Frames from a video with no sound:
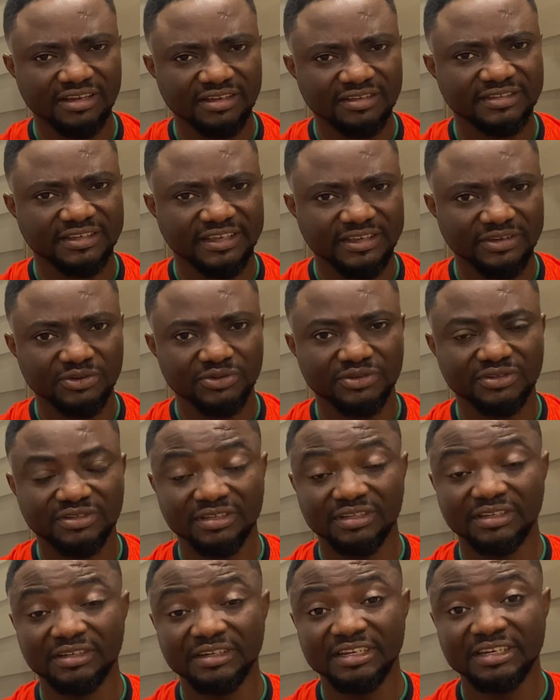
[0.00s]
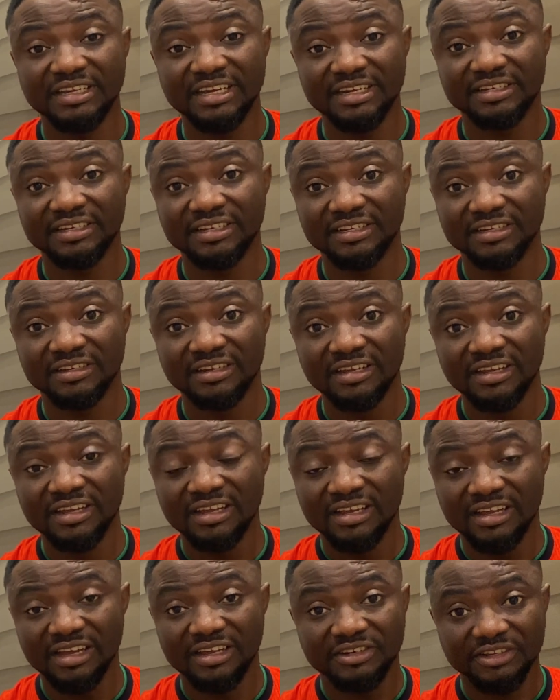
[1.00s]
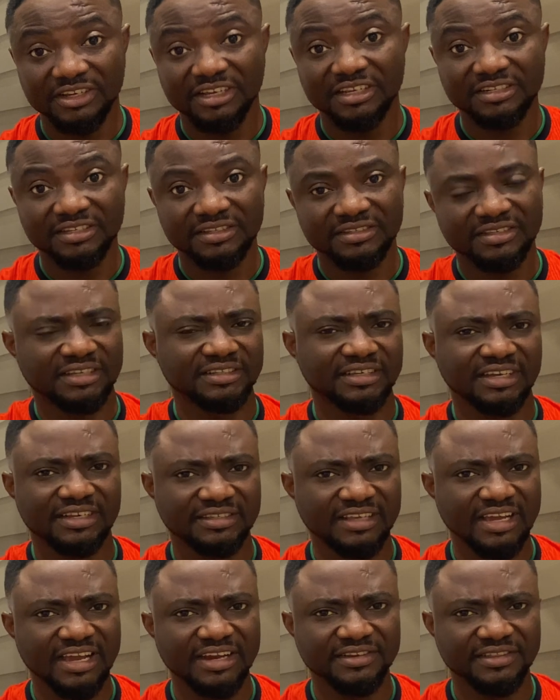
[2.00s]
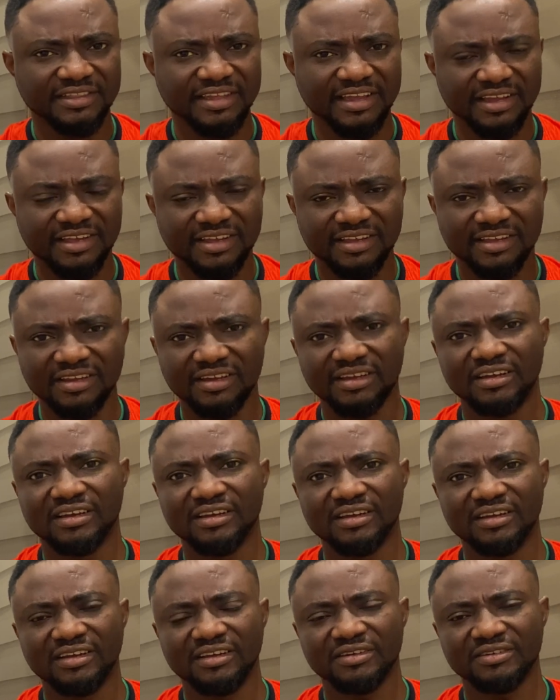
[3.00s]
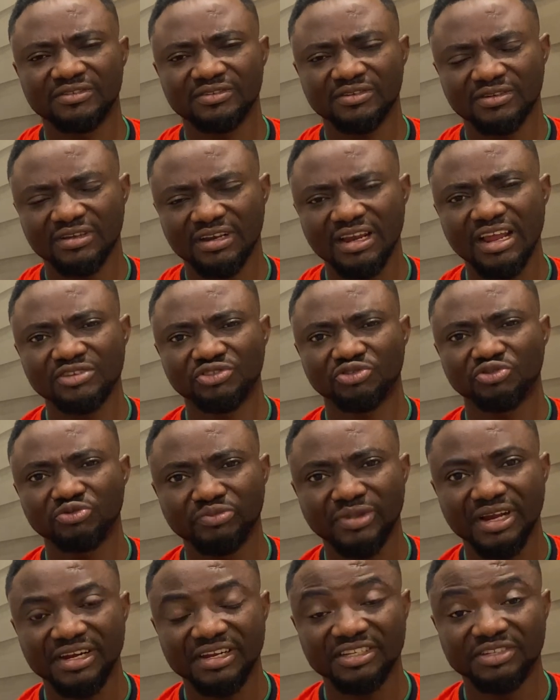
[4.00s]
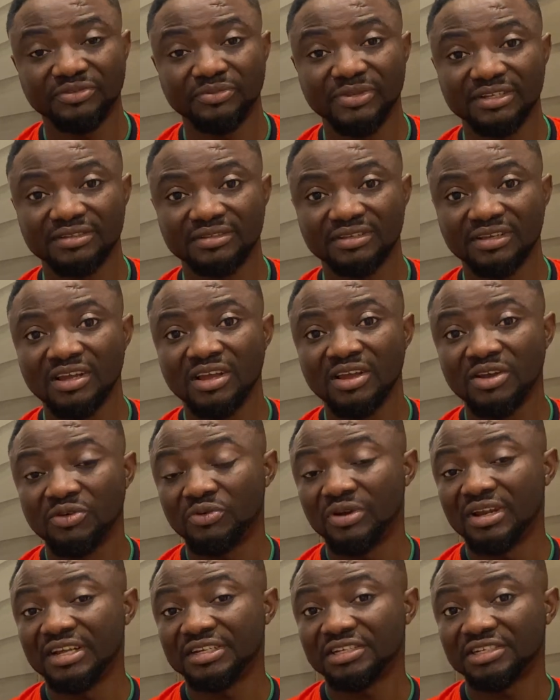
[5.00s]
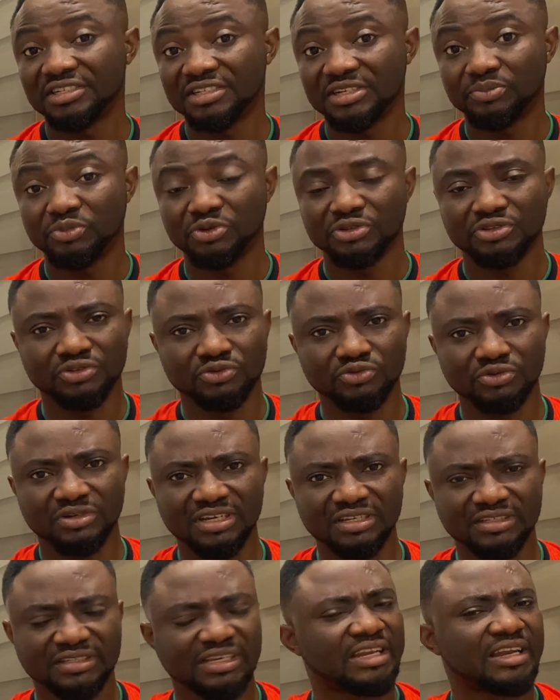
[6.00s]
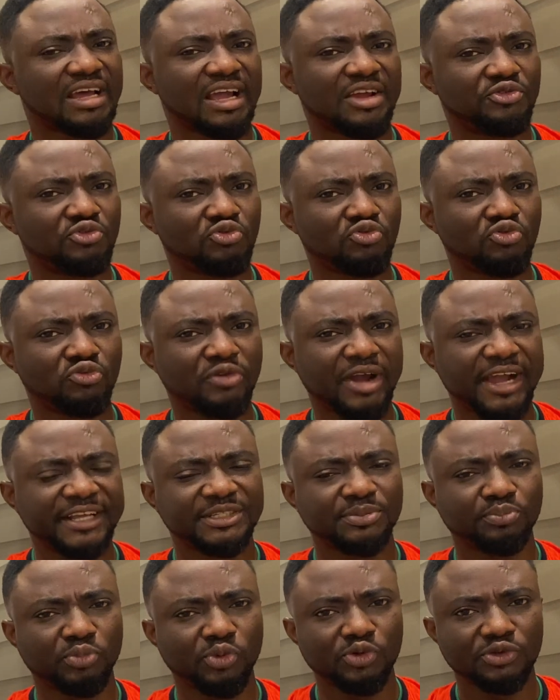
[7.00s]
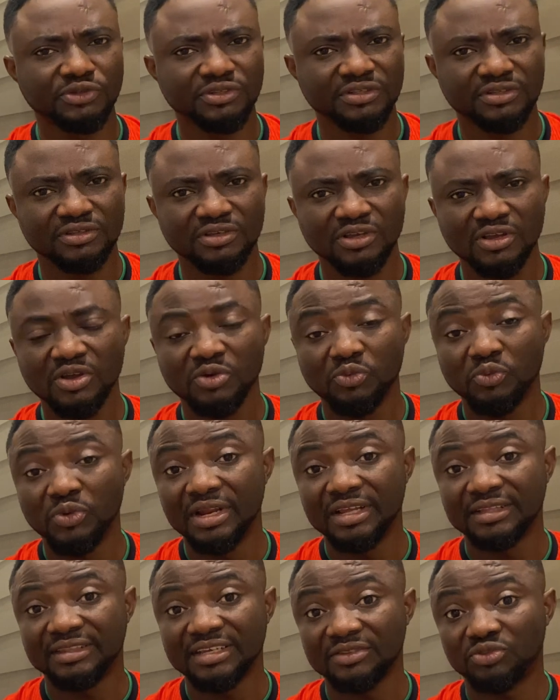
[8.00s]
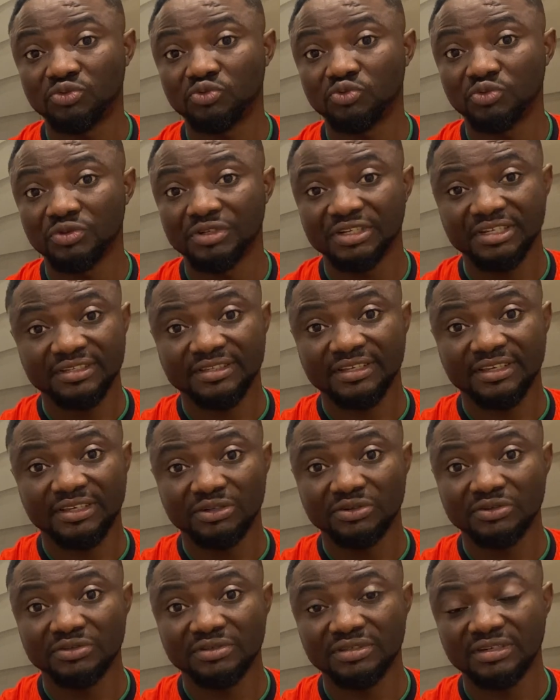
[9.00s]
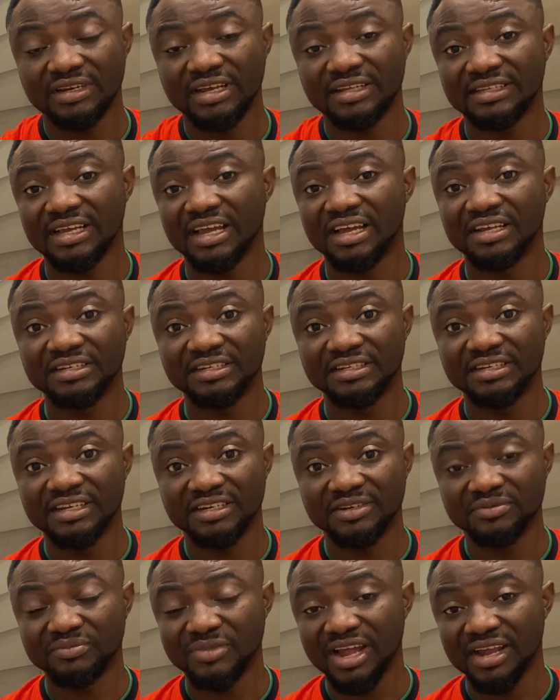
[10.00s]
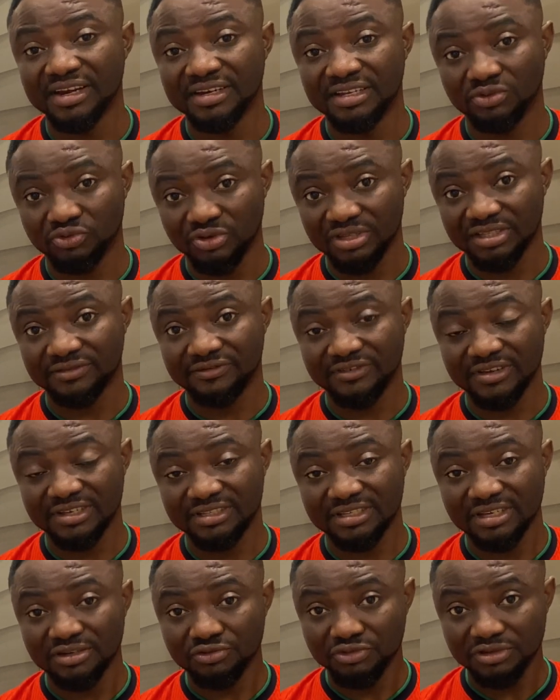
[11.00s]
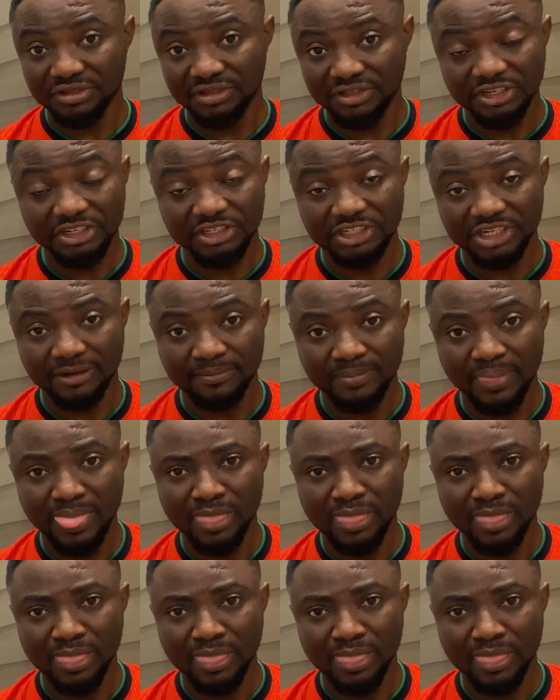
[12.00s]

skills needed in education, such as EdTech, classroom management, relationship with students, and I do write posts related to these skills that are needed by the 21st century teacher.